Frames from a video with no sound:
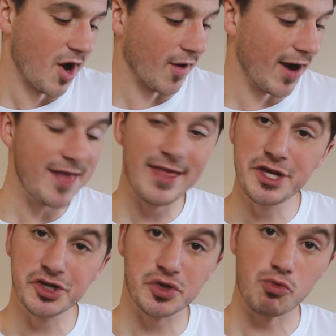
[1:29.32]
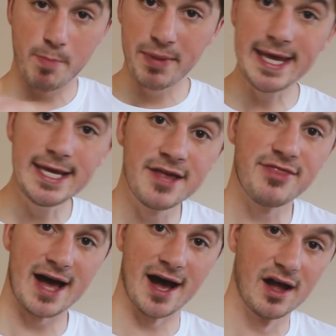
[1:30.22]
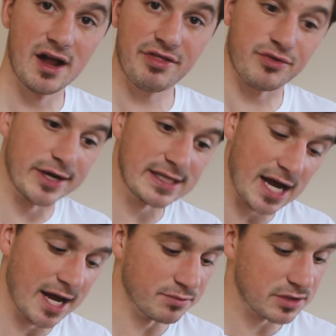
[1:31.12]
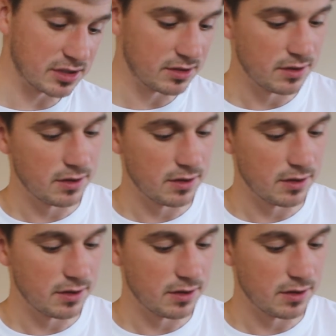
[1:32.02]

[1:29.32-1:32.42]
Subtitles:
Alright, and then you're just repeating that 3 times.